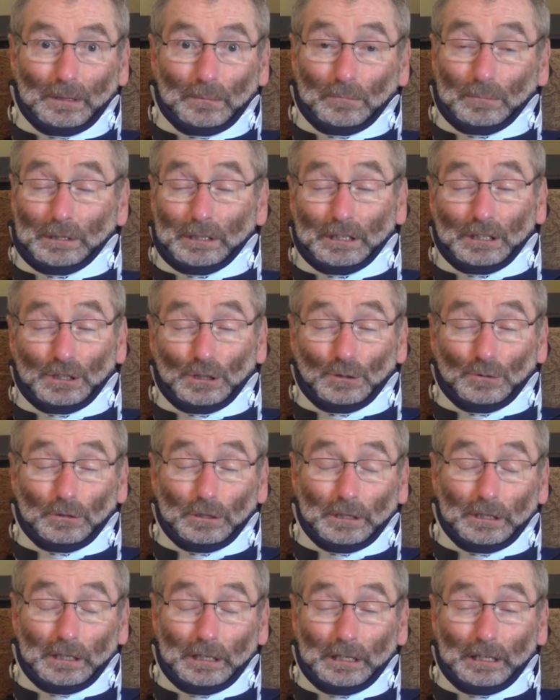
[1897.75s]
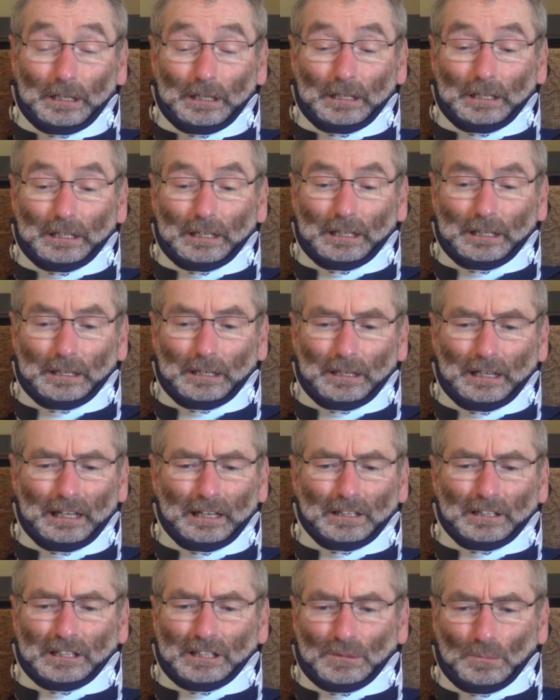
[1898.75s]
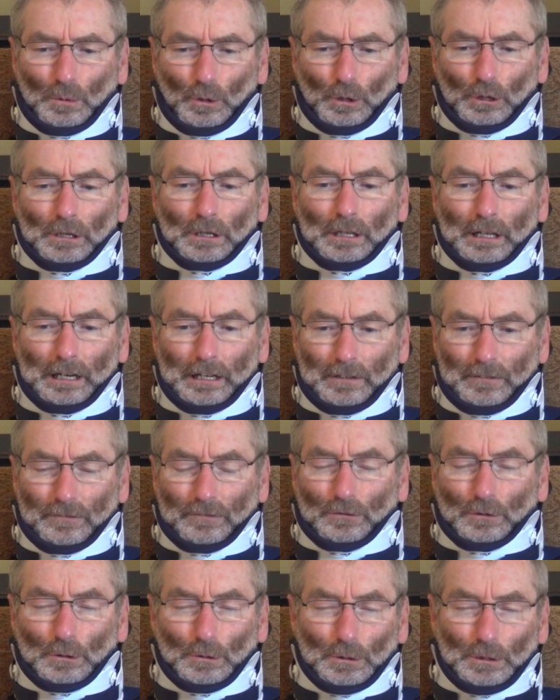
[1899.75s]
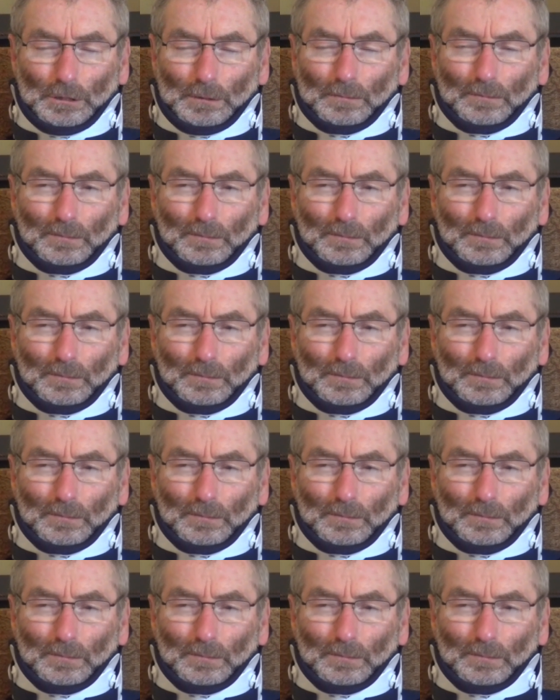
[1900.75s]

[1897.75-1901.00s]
ministry, and has borne a lot of fruit.